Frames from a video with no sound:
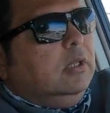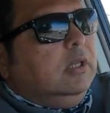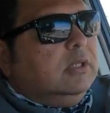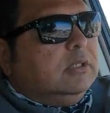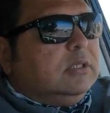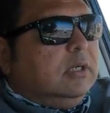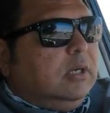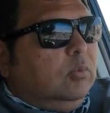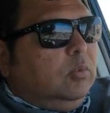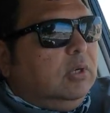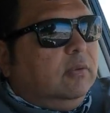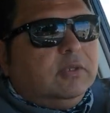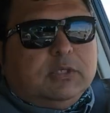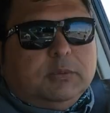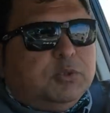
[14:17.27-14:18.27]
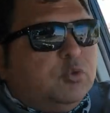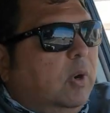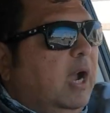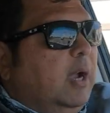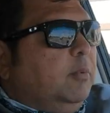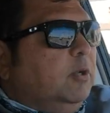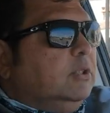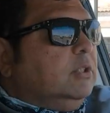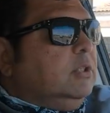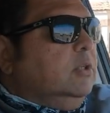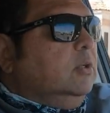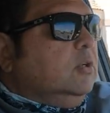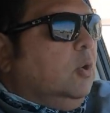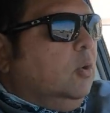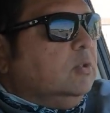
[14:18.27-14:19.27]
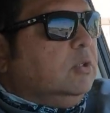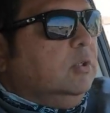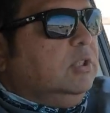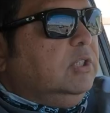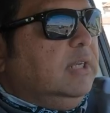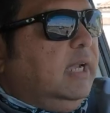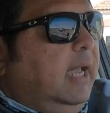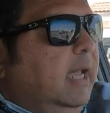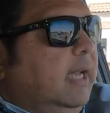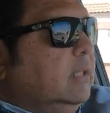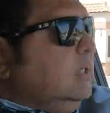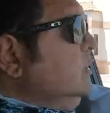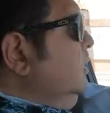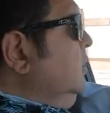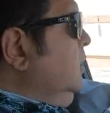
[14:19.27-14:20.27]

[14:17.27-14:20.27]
he's a, uh, one of the subscribers to Coastal GX.